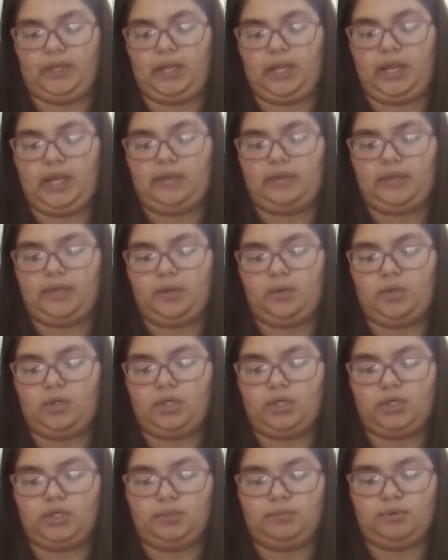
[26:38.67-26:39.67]
I think we're
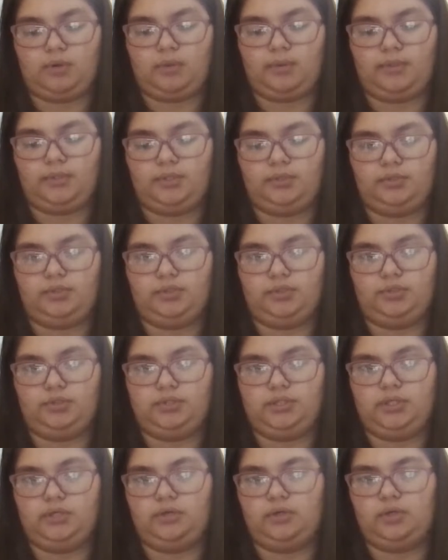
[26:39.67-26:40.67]
gonna probably do 2
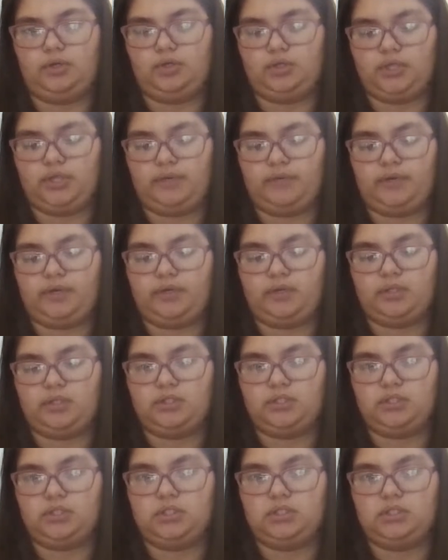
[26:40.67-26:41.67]
single crochet
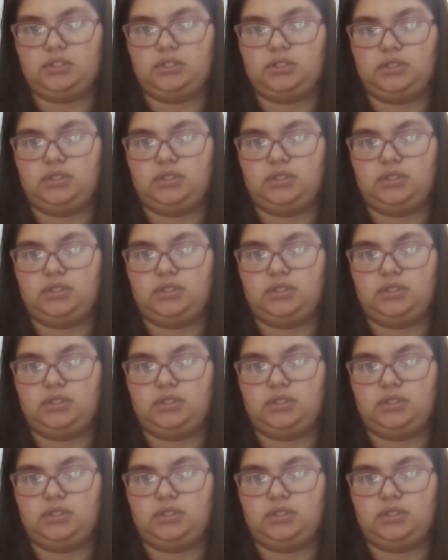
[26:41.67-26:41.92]
rounds